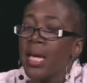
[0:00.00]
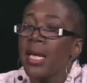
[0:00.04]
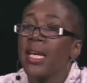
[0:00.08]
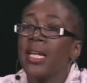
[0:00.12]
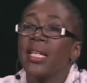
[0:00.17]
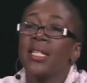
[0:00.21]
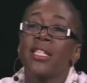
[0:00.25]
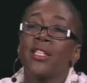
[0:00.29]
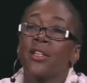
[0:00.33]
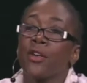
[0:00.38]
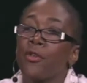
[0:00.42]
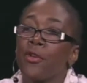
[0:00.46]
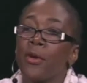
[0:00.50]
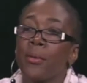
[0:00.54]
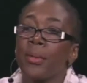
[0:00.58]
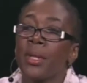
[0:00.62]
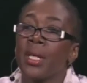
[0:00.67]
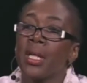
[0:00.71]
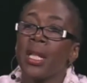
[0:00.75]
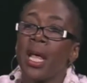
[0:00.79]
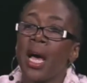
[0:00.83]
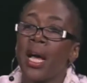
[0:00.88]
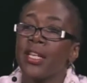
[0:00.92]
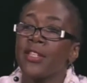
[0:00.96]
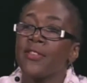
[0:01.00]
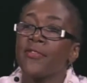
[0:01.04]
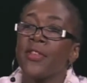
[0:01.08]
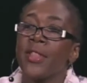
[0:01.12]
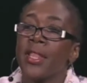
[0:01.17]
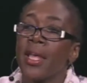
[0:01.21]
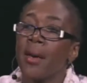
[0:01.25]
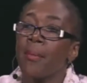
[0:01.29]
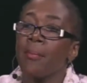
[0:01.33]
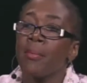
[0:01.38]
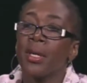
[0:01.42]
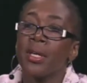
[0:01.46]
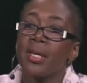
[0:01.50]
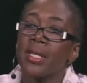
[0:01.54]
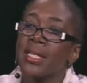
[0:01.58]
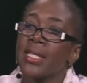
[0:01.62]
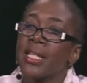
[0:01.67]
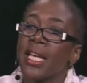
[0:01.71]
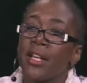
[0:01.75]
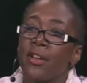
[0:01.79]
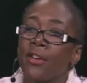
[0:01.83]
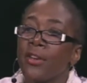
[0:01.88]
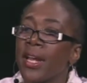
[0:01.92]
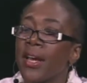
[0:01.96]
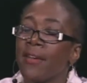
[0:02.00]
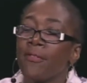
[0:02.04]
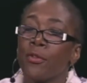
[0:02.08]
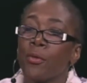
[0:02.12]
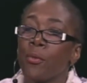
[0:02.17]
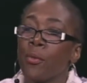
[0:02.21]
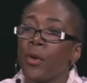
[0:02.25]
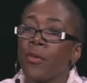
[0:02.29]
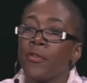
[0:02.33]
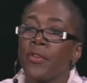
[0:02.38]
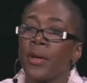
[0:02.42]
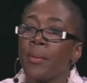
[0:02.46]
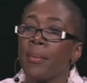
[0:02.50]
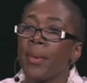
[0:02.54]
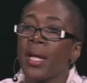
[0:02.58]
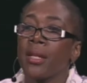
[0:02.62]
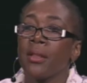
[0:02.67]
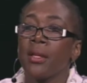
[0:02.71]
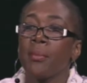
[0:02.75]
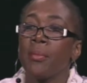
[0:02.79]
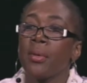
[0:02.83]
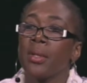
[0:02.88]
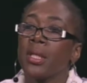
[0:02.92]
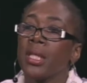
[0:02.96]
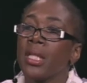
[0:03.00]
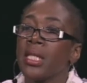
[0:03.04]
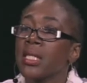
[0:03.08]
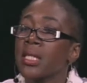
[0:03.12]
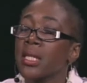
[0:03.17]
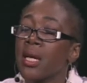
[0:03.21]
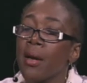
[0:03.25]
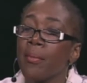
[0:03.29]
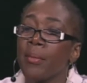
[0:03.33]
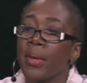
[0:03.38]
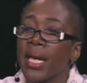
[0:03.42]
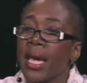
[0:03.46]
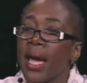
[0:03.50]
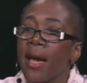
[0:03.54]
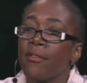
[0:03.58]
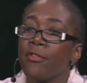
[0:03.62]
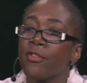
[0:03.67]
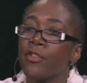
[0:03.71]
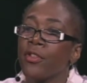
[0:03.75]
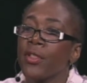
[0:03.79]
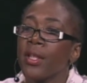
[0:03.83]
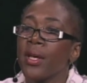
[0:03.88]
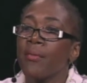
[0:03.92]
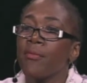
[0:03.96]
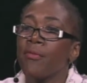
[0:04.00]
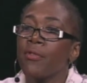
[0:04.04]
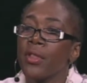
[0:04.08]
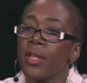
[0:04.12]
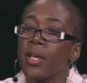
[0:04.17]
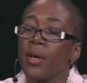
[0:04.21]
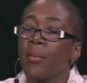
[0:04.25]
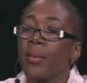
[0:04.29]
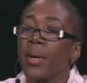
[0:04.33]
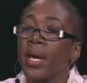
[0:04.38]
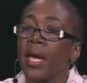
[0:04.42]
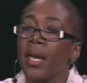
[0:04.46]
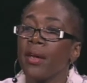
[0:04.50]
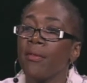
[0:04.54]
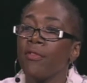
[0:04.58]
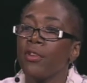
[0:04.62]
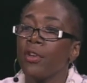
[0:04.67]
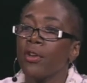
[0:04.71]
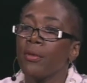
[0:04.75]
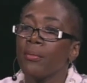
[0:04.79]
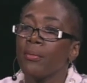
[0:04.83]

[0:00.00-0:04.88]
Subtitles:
it's decriminalized for them because they don't have to worry about the police coming after them for their behavior.